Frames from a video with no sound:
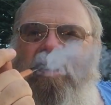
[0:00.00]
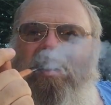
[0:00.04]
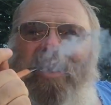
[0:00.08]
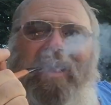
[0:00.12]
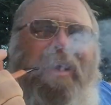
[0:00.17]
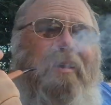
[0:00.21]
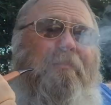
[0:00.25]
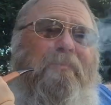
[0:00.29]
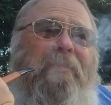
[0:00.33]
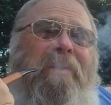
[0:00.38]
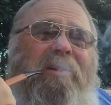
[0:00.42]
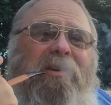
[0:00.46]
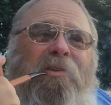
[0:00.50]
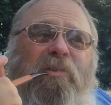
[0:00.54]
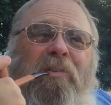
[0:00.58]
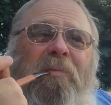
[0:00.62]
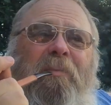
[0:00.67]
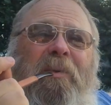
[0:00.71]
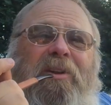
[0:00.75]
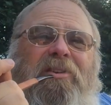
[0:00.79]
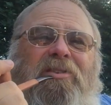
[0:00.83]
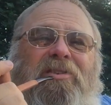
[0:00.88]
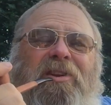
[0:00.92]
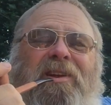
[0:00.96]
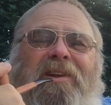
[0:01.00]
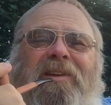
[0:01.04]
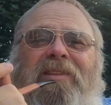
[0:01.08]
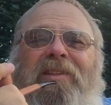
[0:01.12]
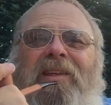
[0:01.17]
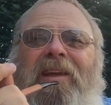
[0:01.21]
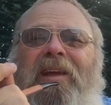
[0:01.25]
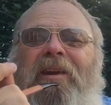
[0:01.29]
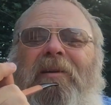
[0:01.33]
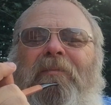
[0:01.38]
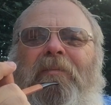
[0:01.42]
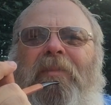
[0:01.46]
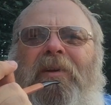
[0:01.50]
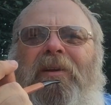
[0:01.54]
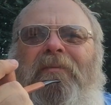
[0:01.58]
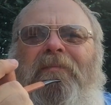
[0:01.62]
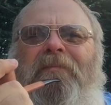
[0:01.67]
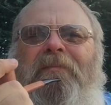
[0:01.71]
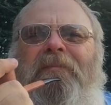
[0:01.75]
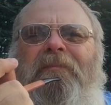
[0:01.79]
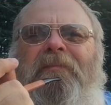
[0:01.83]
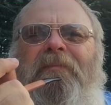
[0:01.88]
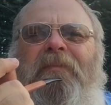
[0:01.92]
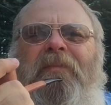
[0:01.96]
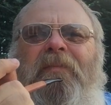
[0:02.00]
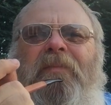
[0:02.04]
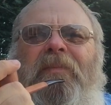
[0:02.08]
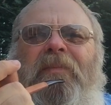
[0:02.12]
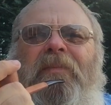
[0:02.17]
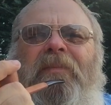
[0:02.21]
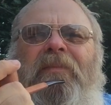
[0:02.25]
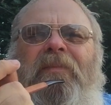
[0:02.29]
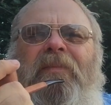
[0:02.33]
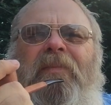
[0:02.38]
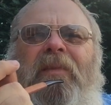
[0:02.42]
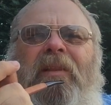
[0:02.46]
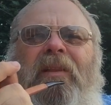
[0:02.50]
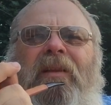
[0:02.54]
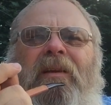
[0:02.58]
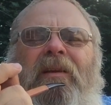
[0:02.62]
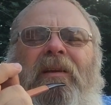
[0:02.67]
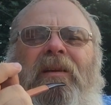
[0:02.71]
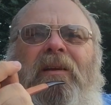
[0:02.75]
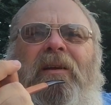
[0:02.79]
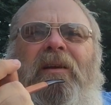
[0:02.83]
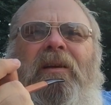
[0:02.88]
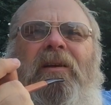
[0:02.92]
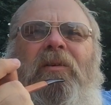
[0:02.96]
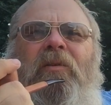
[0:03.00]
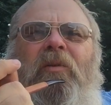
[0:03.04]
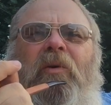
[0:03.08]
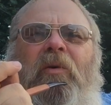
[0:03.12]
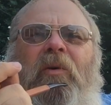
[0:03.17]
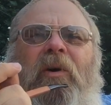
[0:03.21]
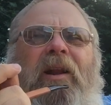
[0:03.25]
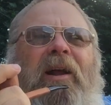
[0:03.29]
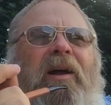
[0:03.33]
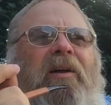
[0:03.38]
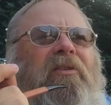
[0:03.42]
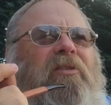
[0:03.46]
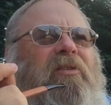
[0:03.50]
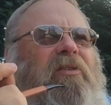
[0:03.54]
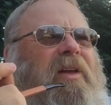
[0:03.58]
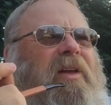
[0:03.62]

I haven't been doing much of anything, but we went out